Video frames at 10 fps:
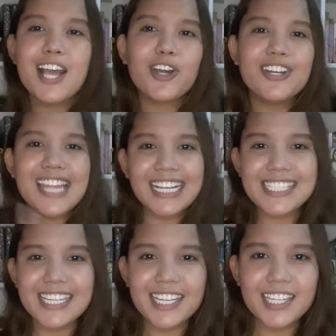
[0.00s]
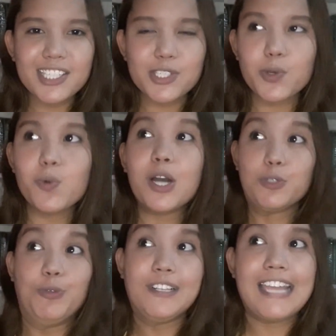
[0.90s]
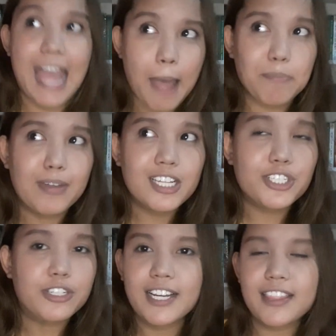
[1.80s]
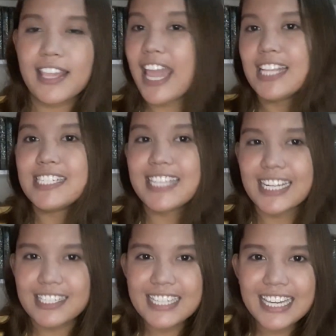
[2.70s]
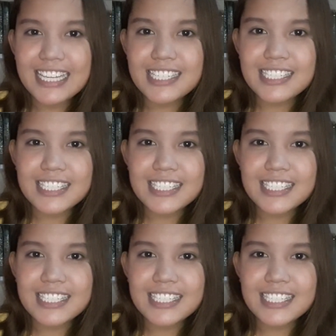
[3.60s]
connected to what really happened during the 1890s.